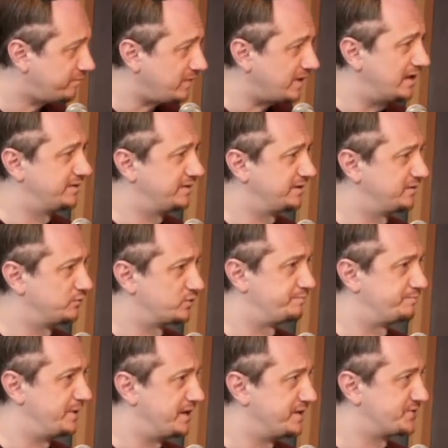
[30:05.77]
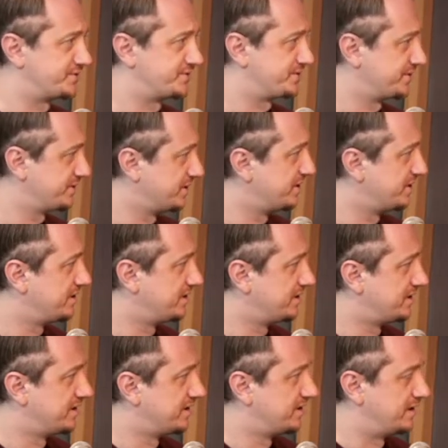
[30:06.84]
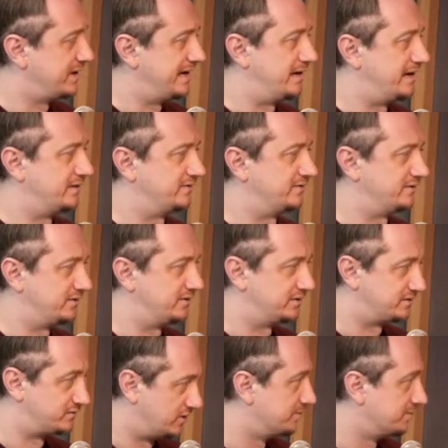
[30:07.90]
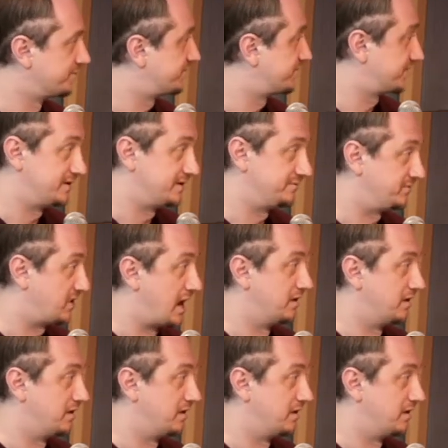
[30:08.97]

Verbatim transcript: and then there was bass and uh, drums, and yeah,